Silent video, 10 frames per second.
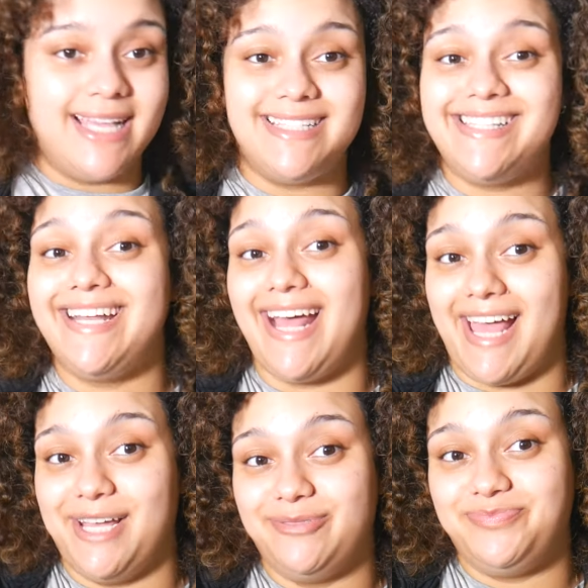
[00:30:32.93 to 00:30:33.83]

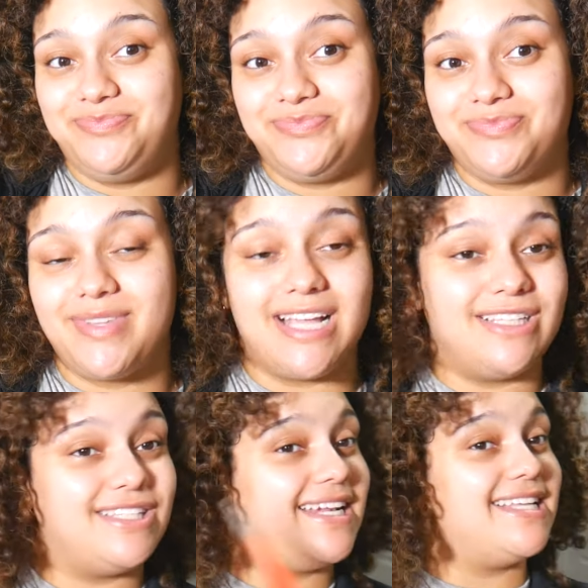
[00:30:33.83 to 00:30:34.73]

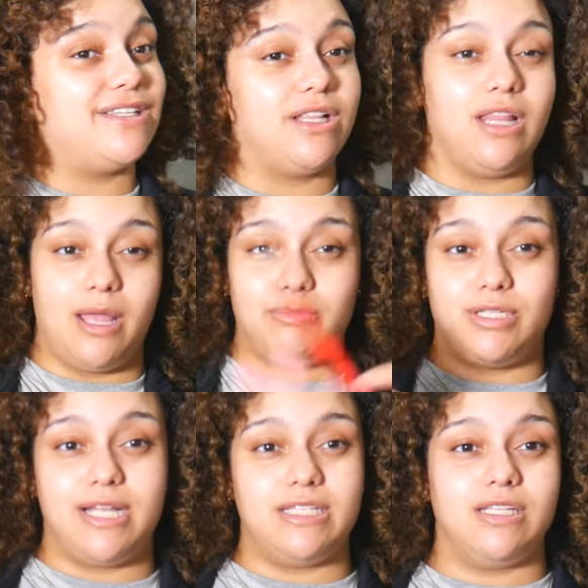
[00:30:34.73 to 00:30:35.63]
today's
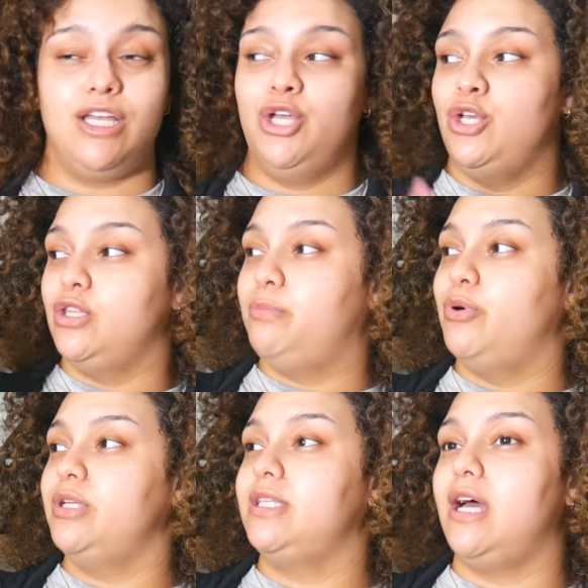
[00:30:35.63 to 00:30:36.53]
the
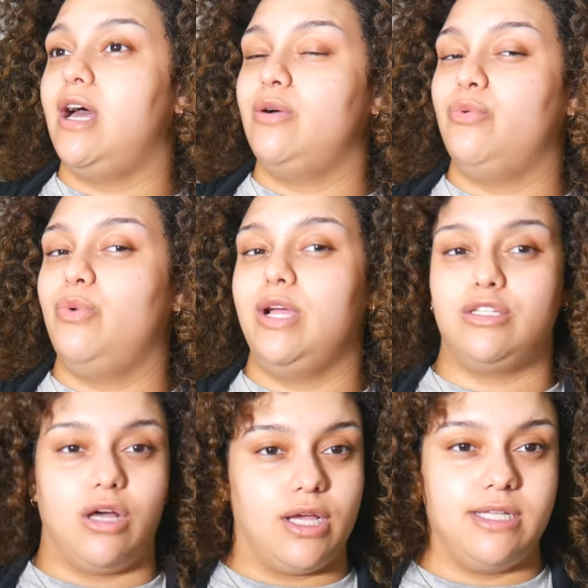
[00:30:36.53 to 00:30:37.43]
point that we're
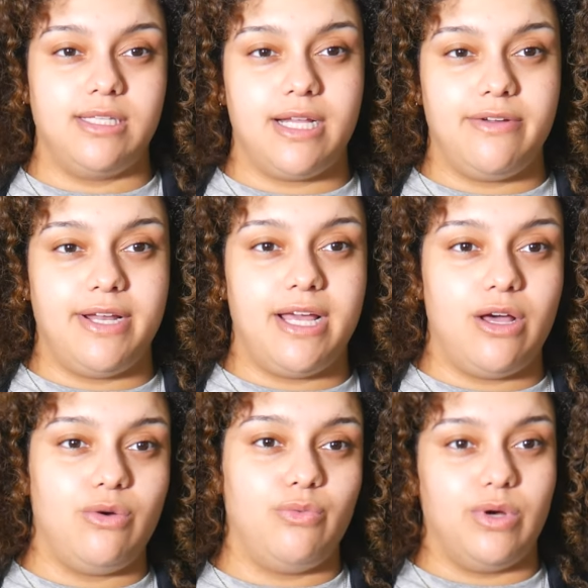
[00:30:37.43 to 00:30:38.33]
talking today right
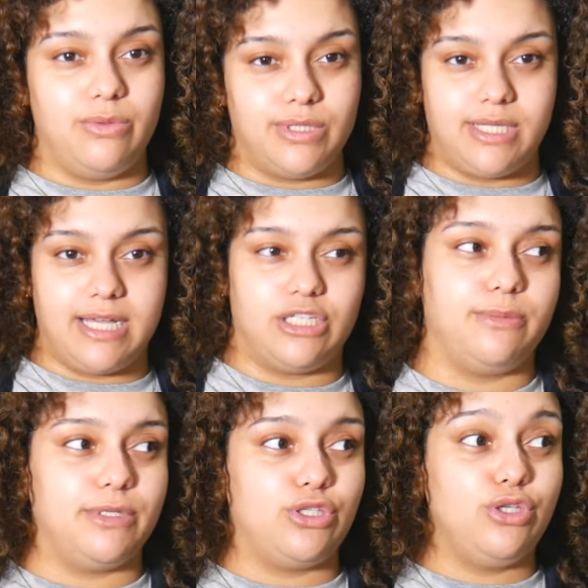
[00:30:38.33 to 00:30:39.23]
now. One was to catch up,
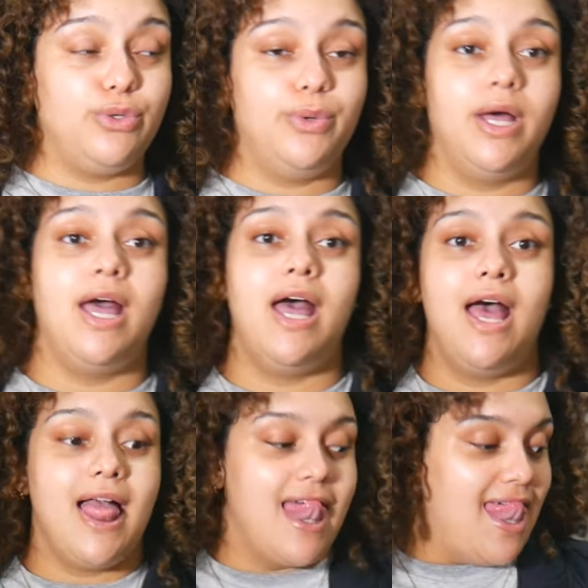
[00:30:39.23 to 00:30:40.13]
but two,
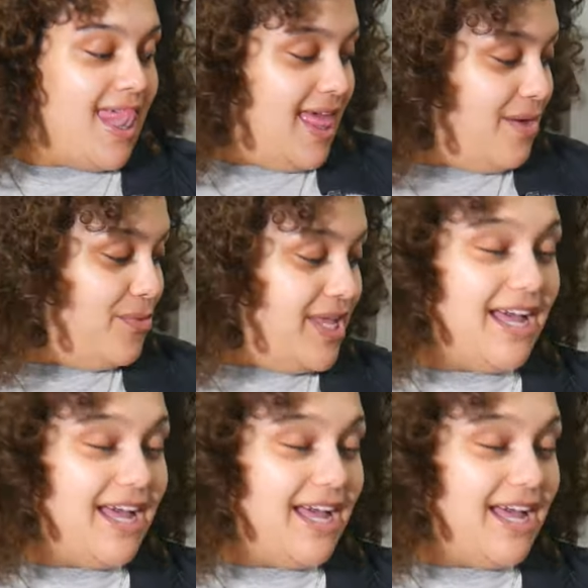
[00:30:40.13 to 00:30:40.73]
we